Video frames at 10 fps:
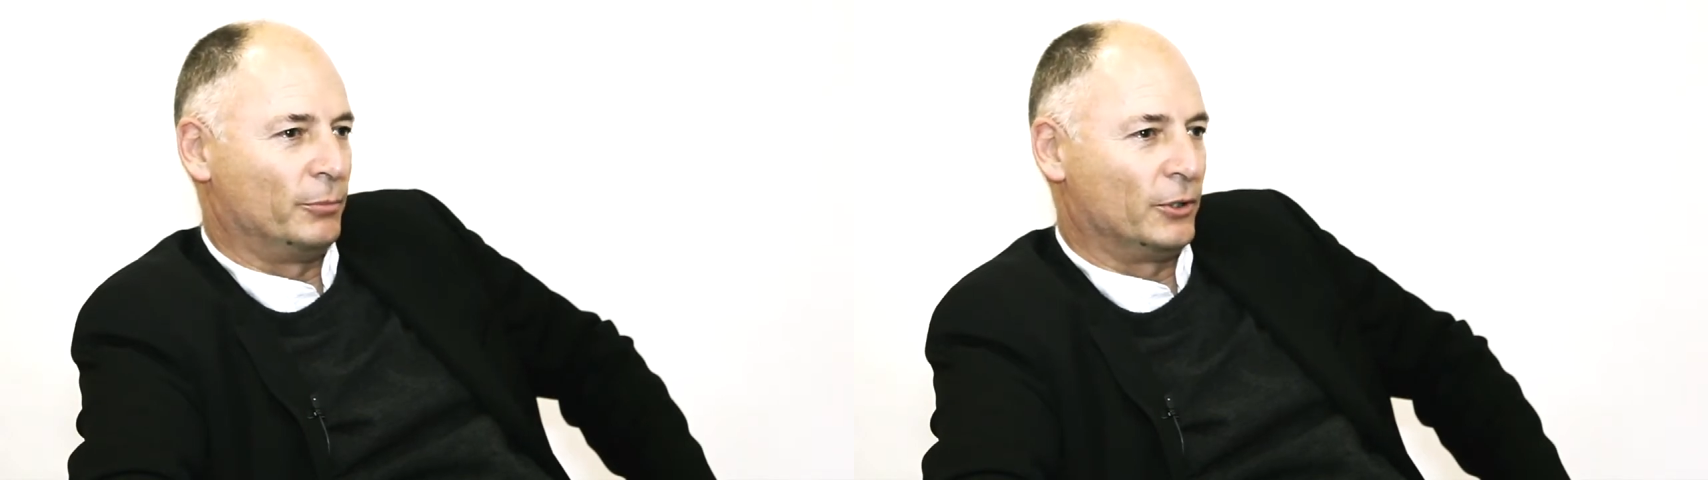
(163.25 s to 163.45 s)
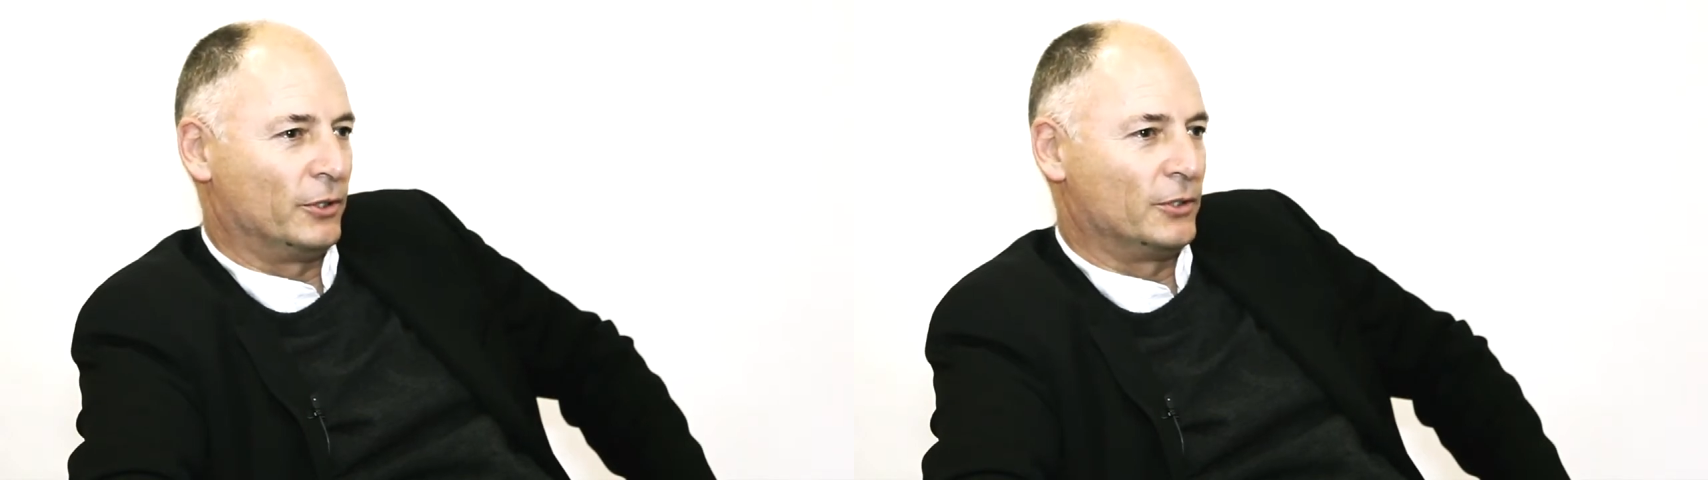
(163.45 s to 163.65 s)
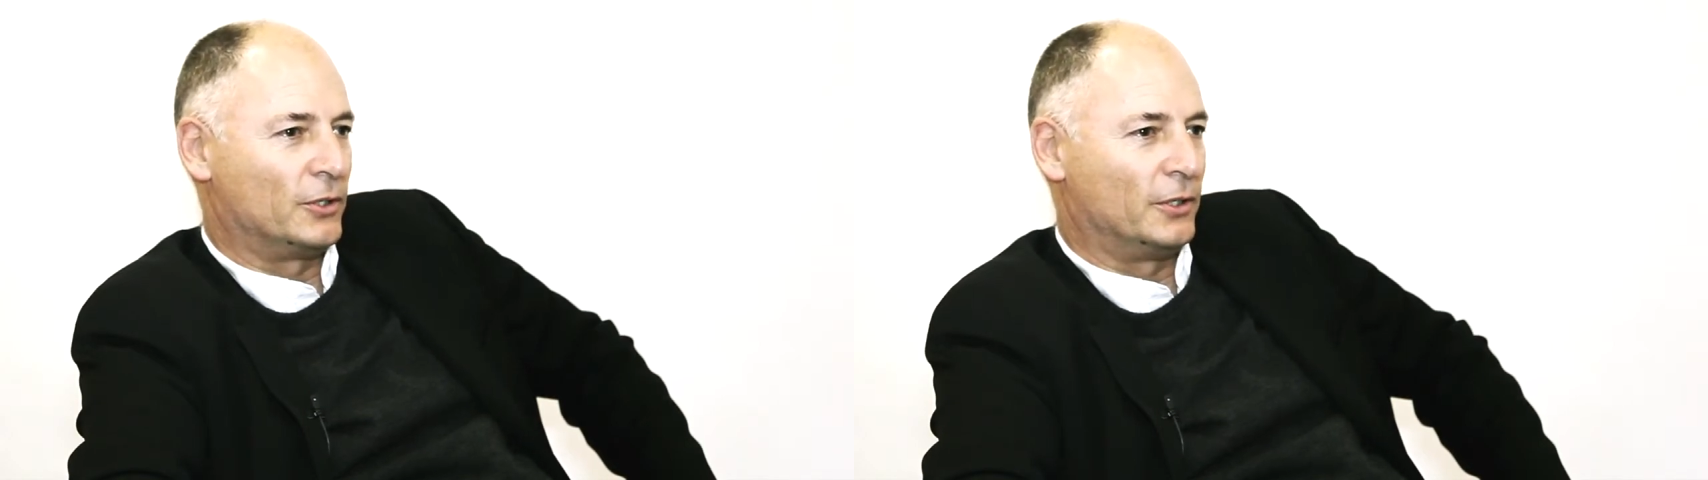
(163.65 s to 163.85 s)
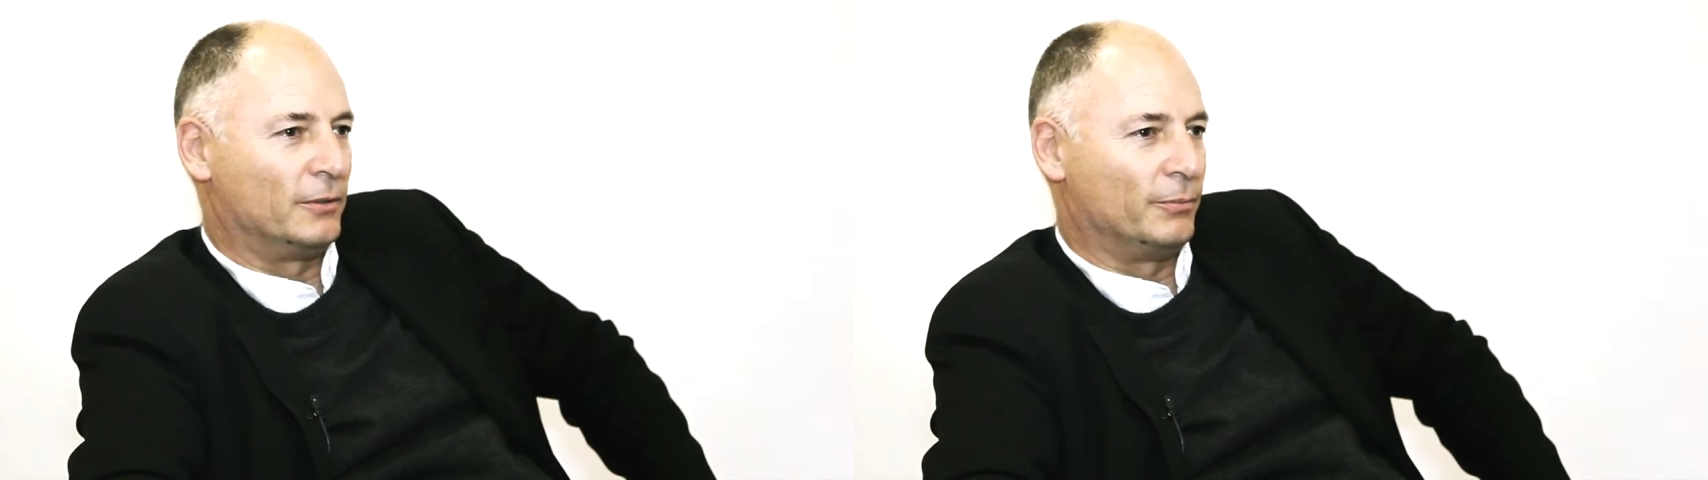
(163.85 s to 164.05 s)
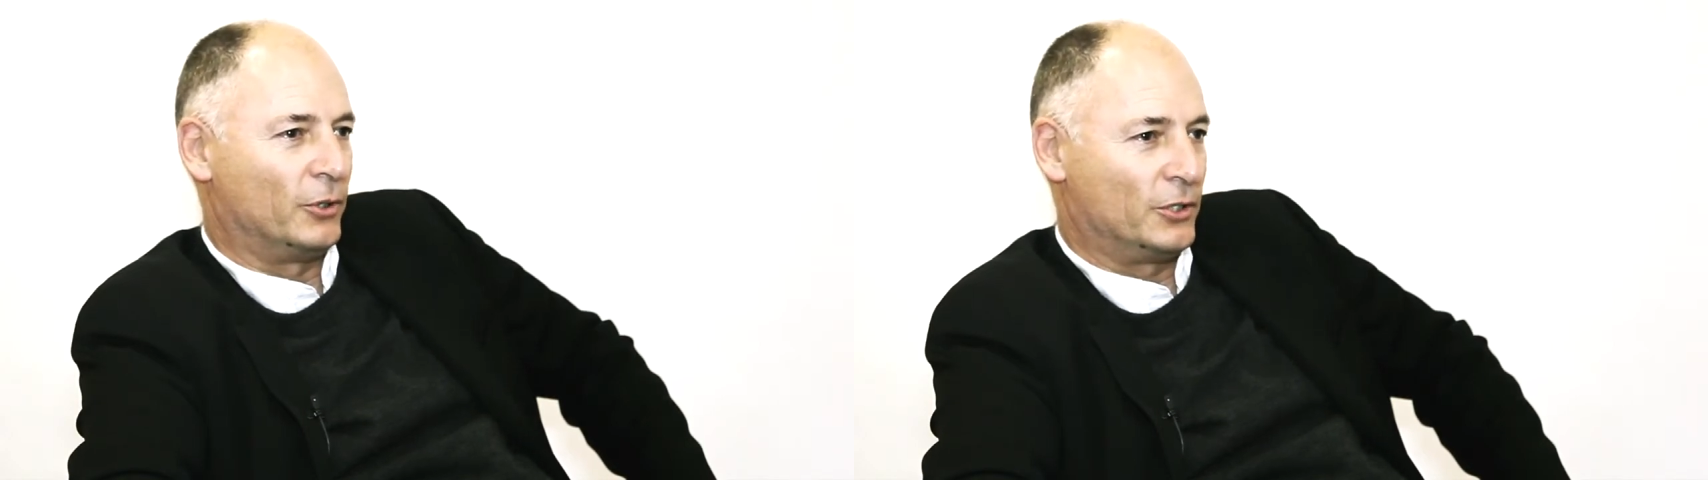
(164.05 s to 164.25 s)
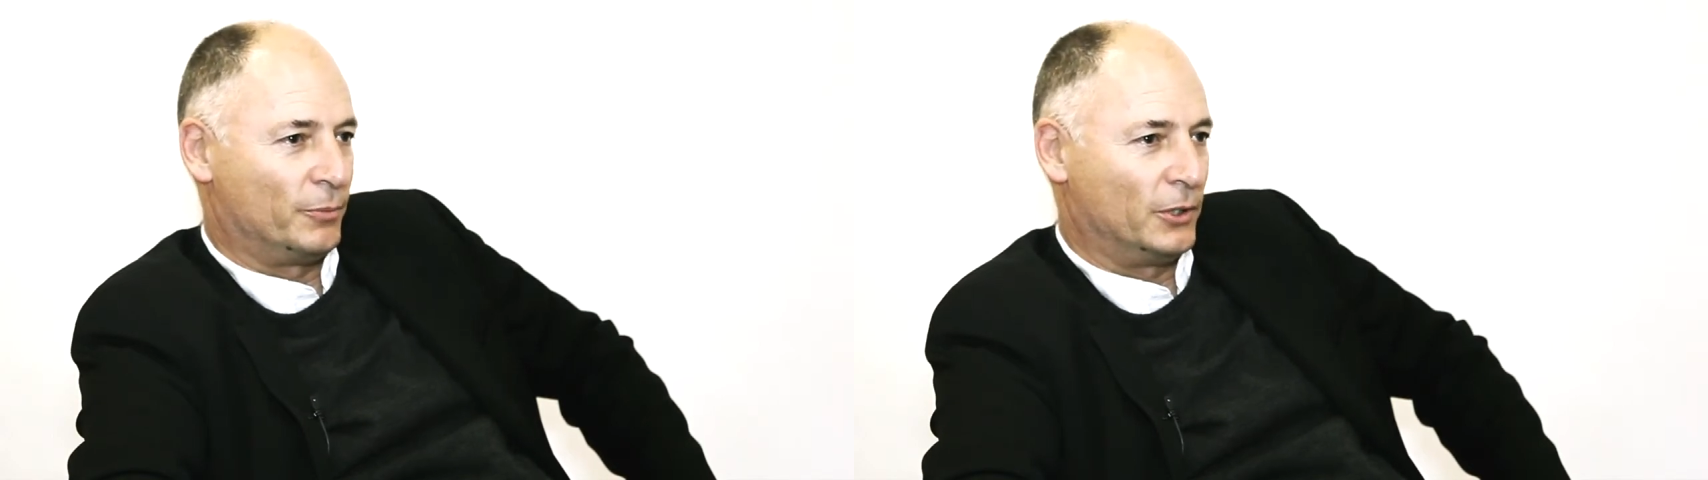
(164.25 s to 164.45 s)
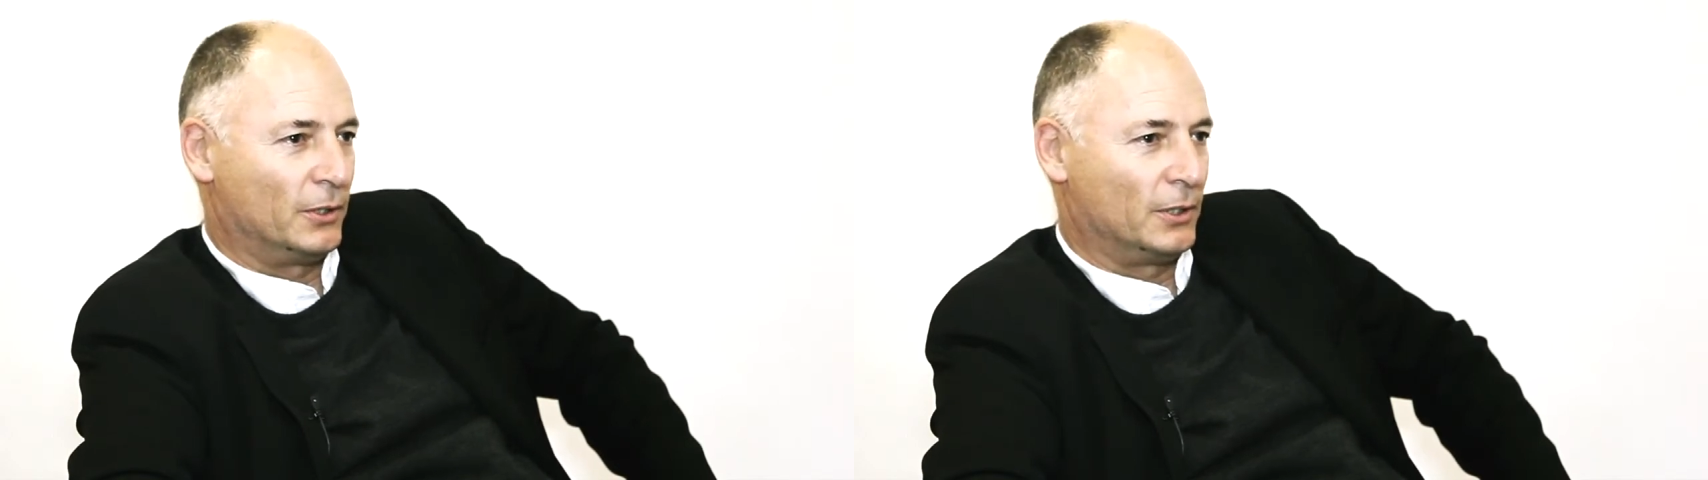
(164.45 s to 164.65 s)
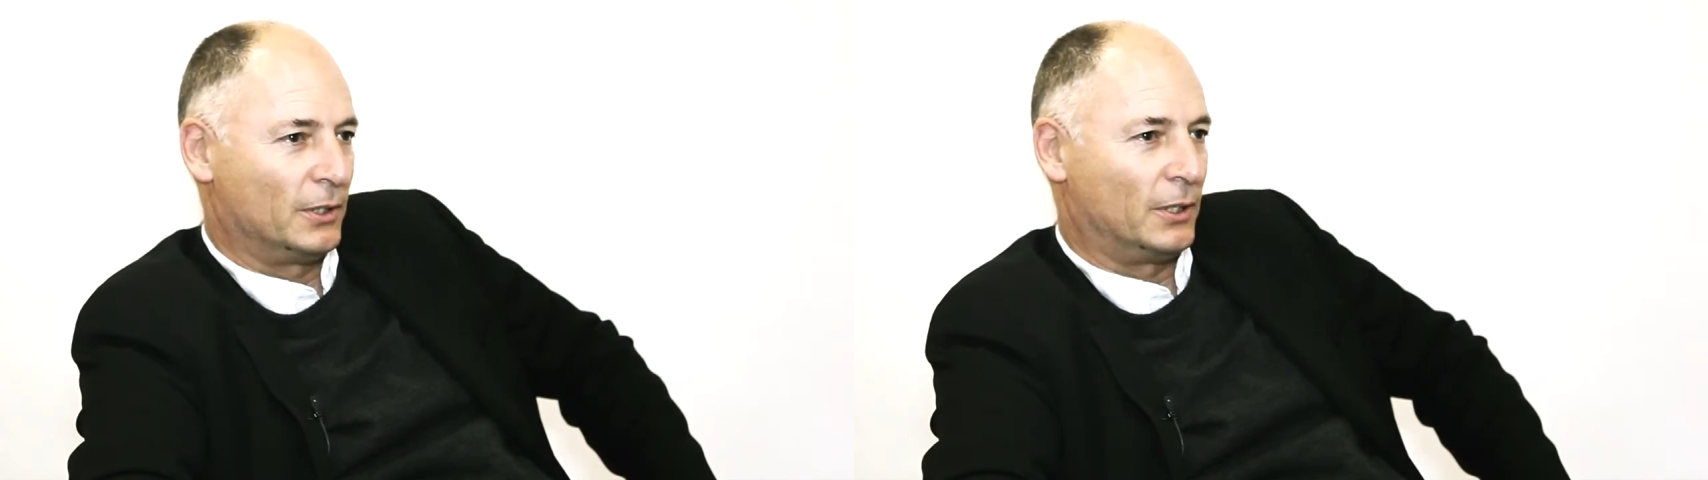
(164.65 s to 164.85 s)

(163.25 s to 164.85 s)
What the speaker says: buildings in Brisbane